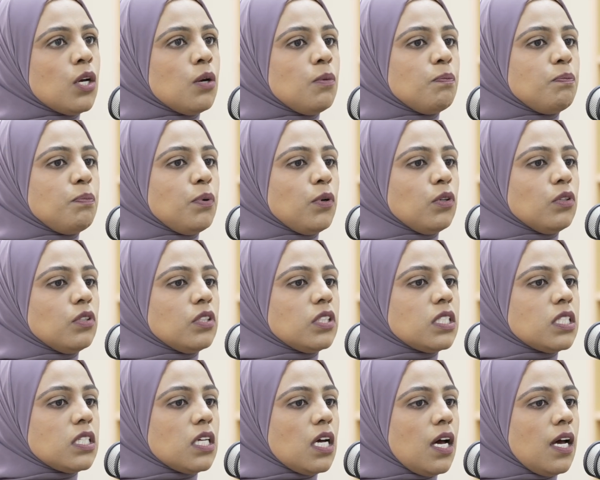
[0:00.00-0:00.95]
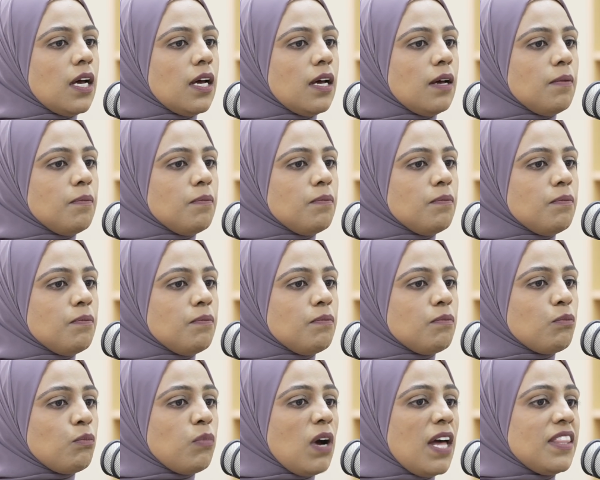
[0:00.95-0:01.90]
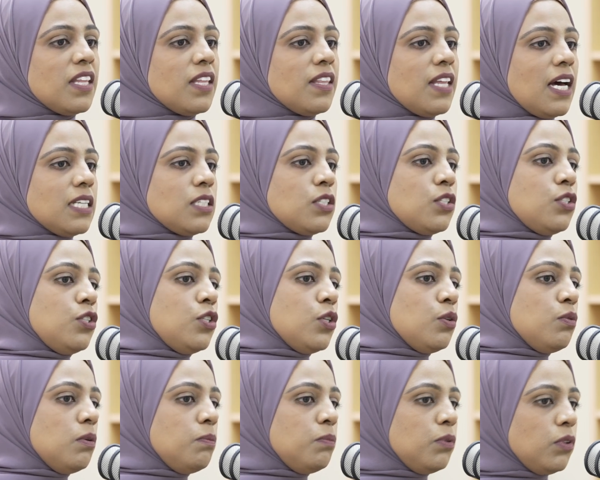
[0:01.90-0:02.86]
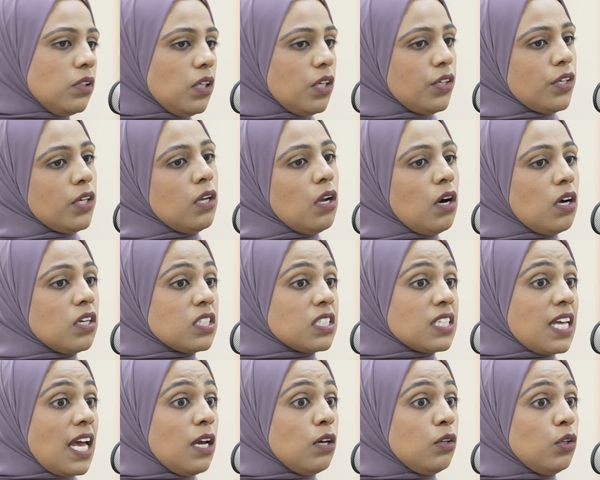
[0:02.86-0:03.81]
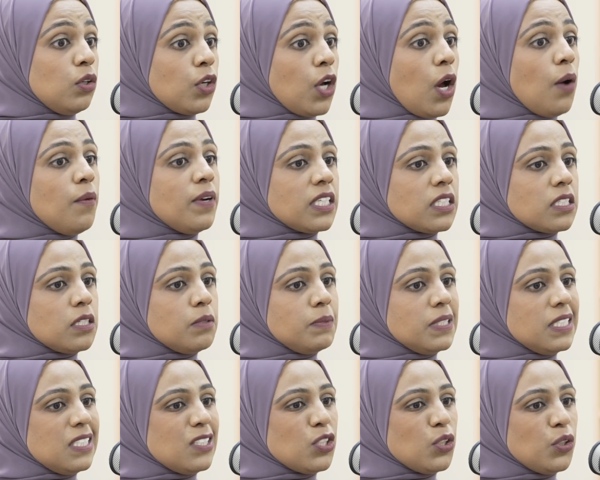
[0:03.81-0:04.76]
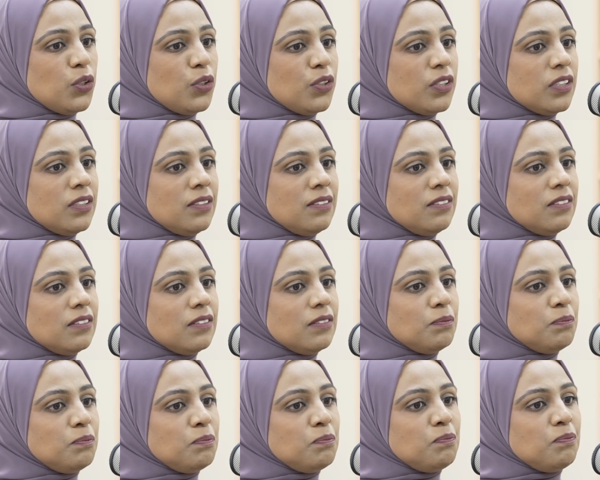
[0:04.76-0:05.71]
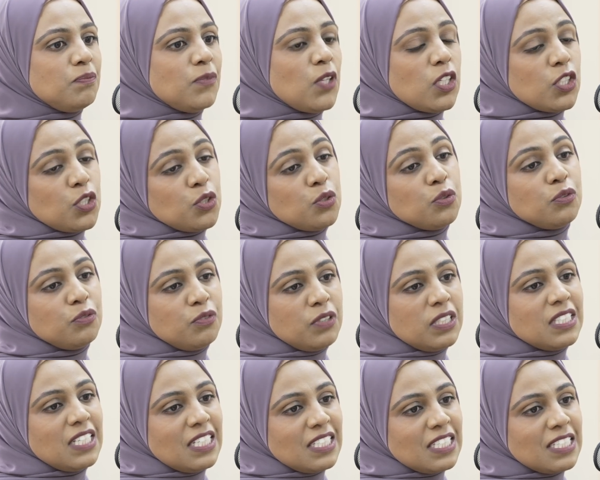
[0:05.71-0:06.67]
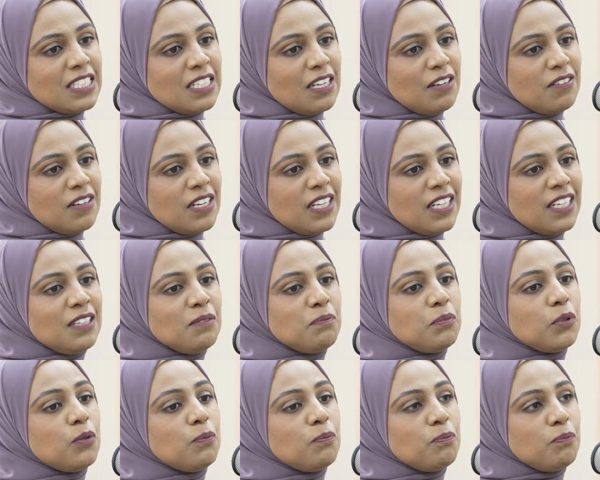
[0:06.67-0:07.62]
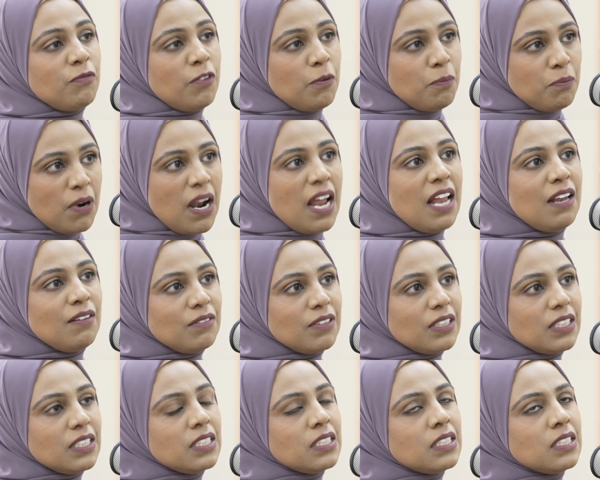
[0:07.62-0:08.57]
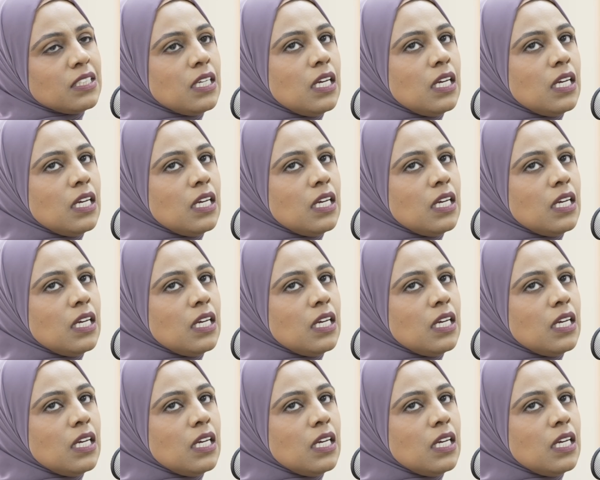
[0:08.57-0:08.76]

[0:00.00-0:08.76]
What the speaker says: But whether that's doable on a large scale or going to be done, not Sufis necessarily, but for Barelwis,